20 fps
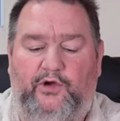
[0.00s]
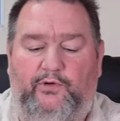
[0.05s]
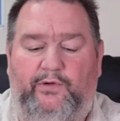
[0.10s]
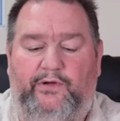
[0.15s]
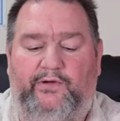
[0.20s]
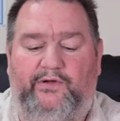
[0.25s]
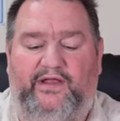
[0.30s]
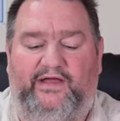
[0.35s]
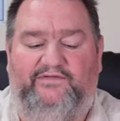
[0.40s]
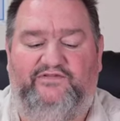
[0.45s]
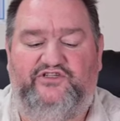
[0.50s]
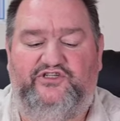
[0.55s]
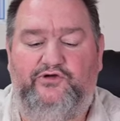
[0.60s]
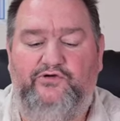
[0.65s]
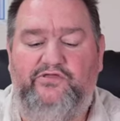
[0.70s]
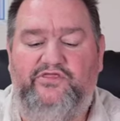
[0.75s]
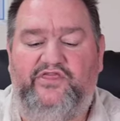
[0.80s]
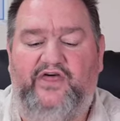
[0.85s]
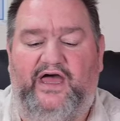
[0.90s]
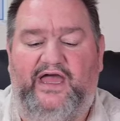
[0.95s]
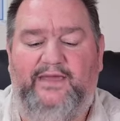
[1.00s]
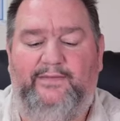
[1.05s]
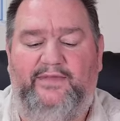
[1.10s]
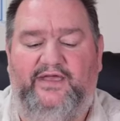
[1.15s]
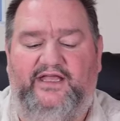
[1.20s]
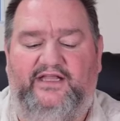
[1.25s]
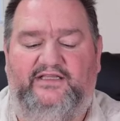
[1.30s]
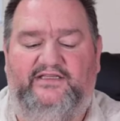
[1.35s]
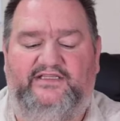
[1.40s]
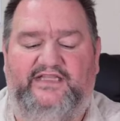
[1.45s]
we would have two
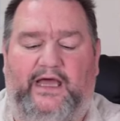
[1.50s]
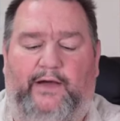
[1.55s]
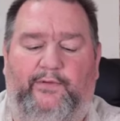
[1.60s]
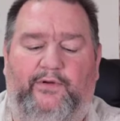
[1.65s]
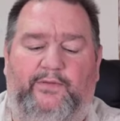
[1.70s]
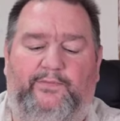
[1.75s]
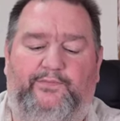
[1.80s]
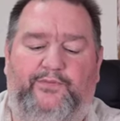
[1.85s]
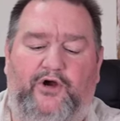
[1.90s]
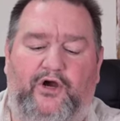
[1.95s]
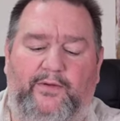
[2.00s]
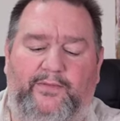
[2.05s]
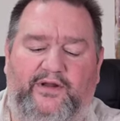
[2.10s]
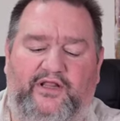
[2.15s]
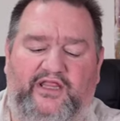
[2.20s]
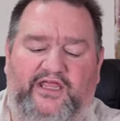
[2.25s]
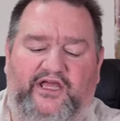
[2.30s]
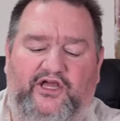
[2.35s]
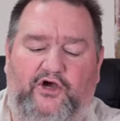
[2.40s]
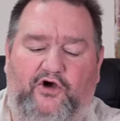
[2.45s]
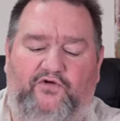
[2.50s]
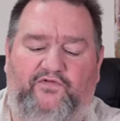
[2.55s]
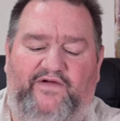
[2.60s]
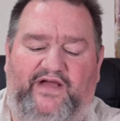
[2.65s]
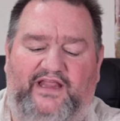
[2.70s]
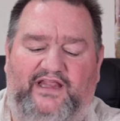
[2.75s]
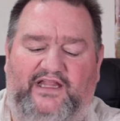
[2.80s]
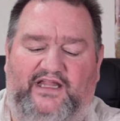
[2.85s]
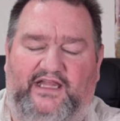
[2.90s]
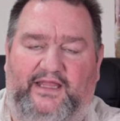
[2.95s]
thymines that would permanently
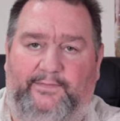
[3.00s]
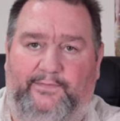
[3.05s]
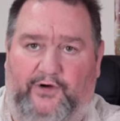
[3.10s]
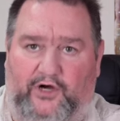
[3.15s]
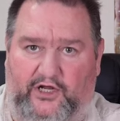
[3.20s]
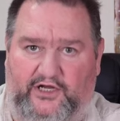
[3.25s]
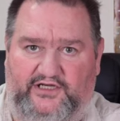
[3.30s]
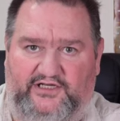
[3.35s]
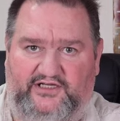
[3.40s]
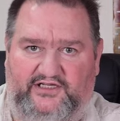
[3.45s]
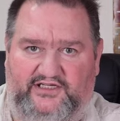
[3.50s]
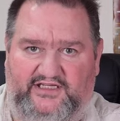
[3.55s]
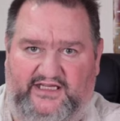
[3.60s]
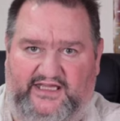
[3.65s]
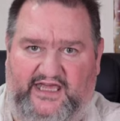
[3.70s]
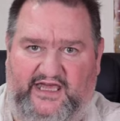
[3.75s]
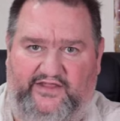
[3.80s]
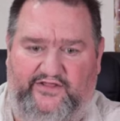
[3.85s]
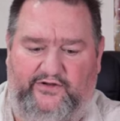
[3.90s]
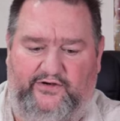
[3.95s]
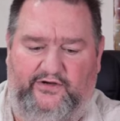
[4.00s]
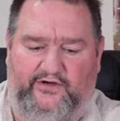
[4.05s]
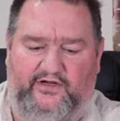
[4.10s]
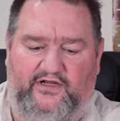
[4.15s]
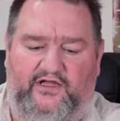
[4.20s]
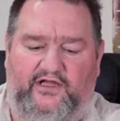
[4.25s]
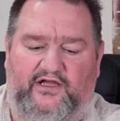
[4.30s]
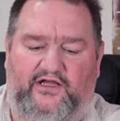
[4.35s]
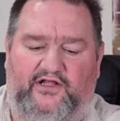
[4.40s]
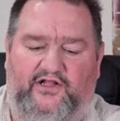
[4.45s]
covalently bond together
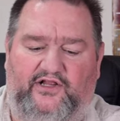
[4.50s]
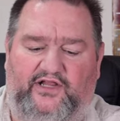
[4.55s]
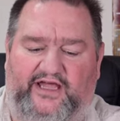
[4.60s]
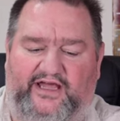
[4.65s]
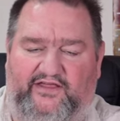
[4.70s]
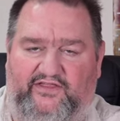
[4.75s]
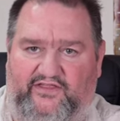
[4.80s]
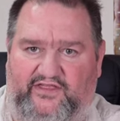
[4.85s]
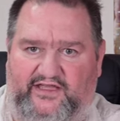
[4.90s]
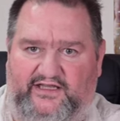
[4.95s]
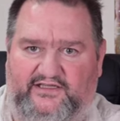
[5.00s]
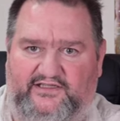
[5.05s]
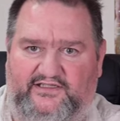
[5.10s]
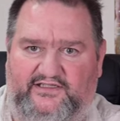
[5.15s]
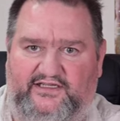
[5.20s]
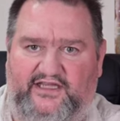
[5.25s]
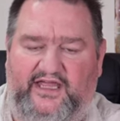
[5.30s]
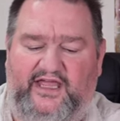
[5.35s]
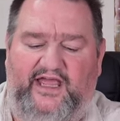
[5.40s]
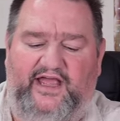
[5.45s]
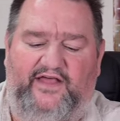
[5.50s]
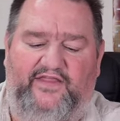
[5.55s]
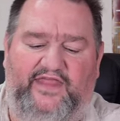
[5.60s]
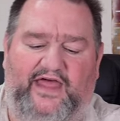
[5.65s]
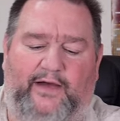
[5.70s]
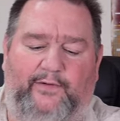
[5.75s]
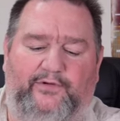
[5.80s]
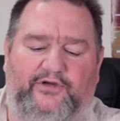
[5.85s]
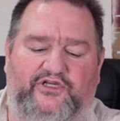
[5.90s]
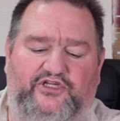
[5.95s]
like this.
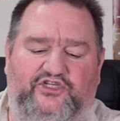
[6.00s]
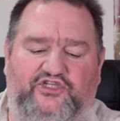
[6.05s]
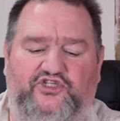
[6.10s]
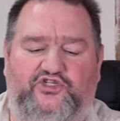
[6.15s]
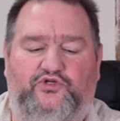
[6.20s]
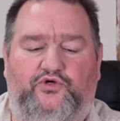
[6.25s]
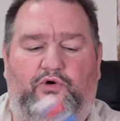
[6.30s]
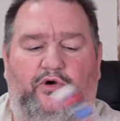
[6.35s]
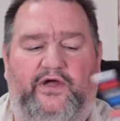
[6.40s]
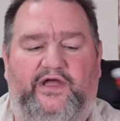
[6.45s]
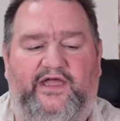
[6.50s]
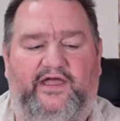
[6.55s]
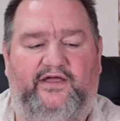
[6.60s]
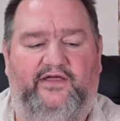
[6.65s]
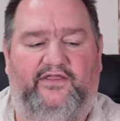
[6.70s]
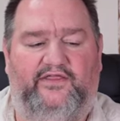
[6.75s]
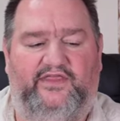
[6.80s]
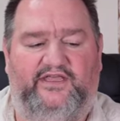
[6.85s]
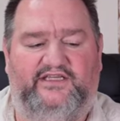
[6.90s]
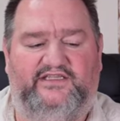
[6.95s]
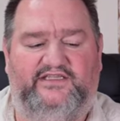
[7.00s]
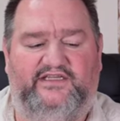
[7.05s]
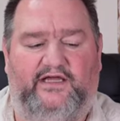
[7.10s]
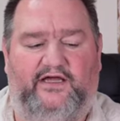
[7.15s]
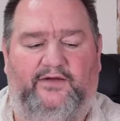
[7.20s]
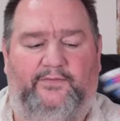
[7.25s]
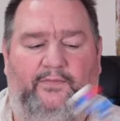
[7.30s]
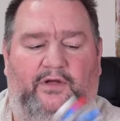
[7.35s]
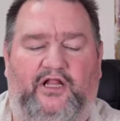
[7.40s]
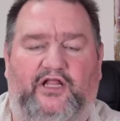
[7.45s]
That would destroy this
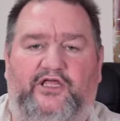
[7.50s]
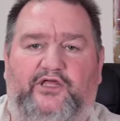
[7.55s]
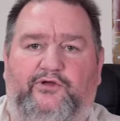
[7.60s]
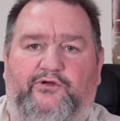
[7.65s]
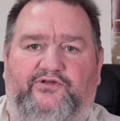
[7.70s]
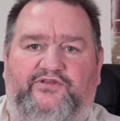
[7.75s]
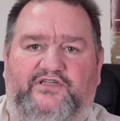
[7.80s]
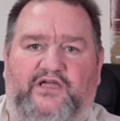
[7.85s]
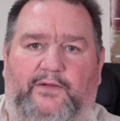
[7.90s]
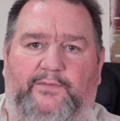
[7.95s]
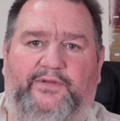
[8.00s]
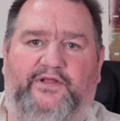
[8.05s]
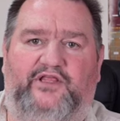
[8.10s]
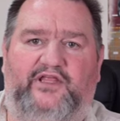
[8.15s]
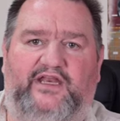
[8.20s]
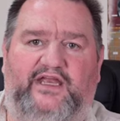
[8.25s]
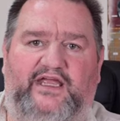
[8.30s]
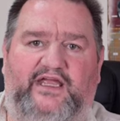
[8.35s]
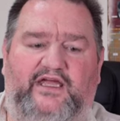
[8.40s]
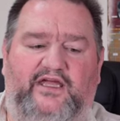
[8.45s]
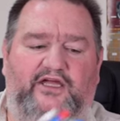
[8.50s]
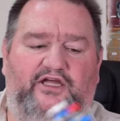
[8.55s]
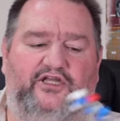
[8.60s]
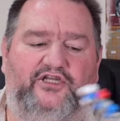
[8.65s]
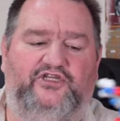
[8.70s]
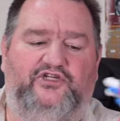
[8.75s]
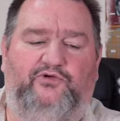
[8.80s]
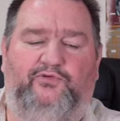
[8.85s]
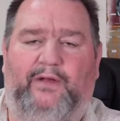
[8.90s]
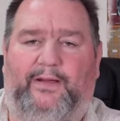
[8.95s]
molecule's ability
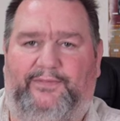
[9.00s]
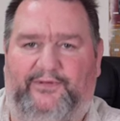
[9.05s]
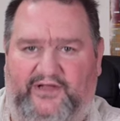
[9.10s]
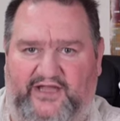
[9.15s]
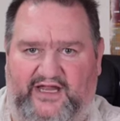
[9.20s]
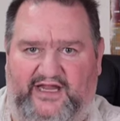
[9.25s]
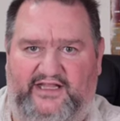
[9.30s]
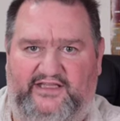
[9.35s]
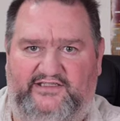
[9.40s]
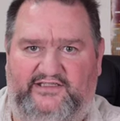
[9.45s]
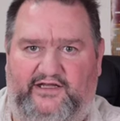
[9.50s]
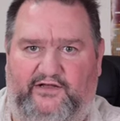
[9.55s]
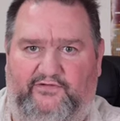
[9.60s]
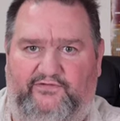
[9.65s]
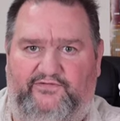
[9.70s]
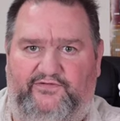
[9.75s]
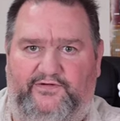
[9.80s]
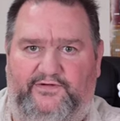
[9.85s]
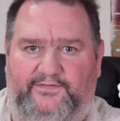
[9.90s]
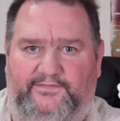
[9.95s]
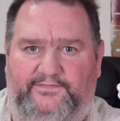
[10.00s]
to replicate itself.